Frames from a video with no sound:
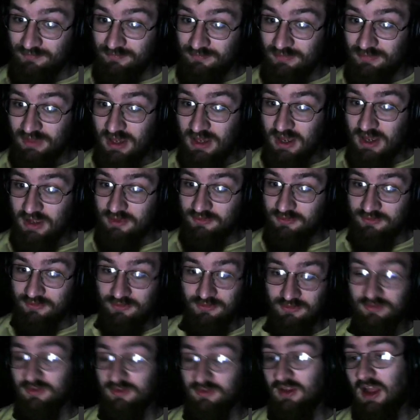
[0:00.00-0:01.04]

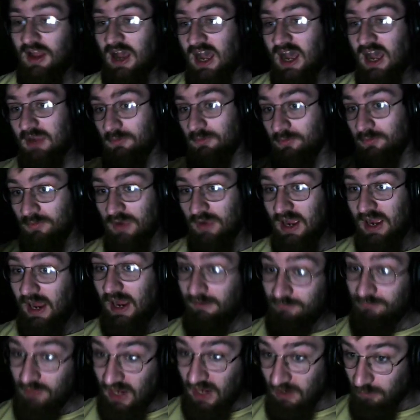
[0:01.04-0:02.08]
Because I
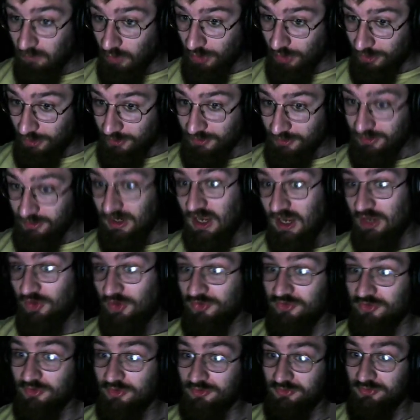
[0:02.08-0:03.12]
work. I
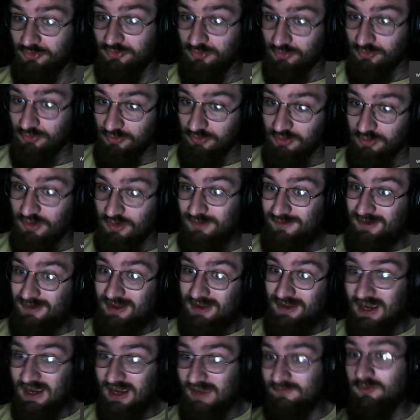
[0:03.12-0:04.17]
also go to school.
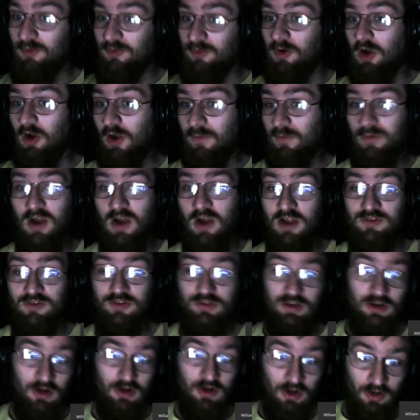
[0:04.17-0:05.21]
I have to do art projects
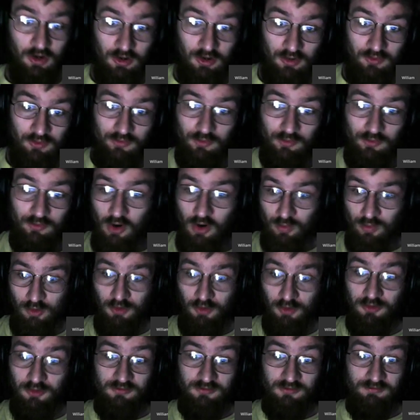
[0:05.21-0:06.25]
and other
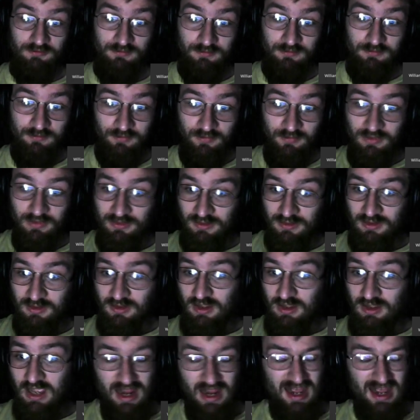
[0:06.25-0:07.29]
homework.
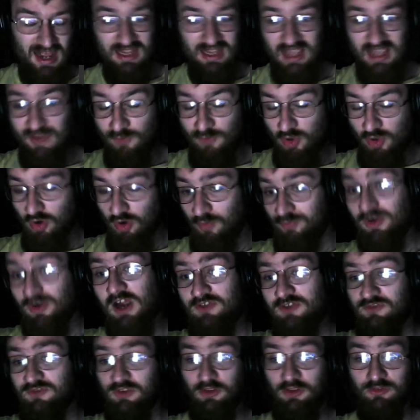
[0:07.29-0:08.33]
And I have my own
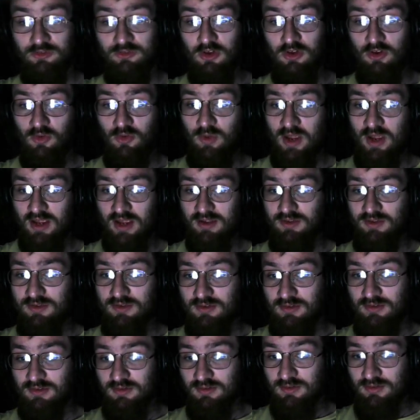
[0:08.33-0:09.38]
projects on the way.
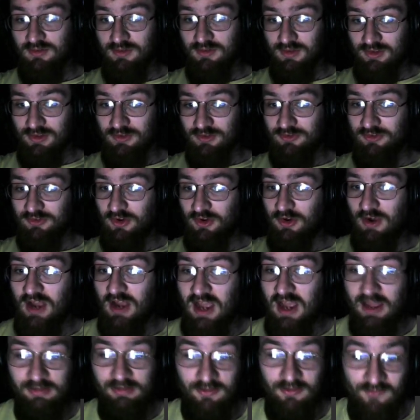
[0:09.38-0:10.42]
So I
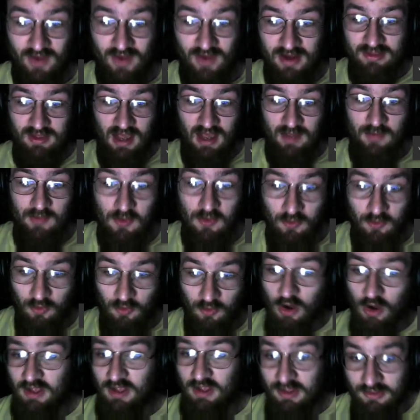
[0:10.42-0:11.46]
have to find time to do
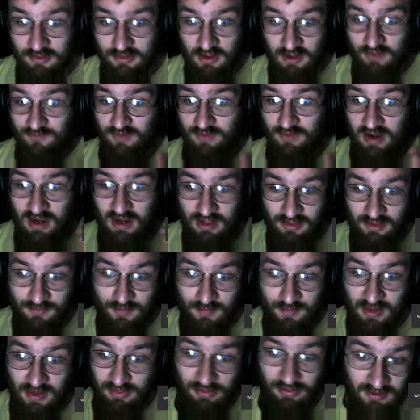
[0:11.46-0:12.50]
all that stuff, and it's
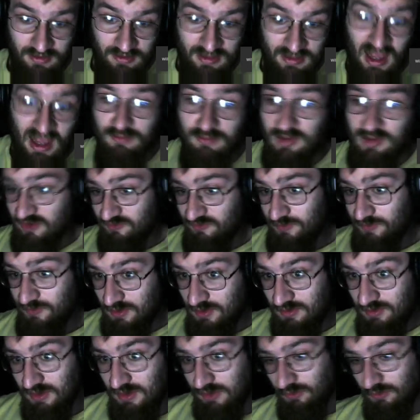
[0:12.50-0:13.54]
basically time management.
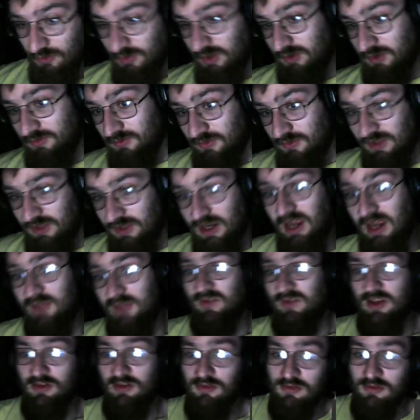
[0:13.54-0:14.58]
That's the only thing I
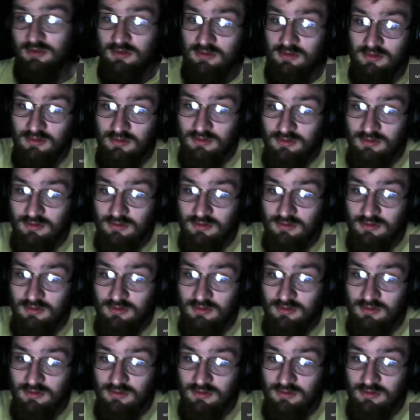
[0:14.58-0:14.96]
face.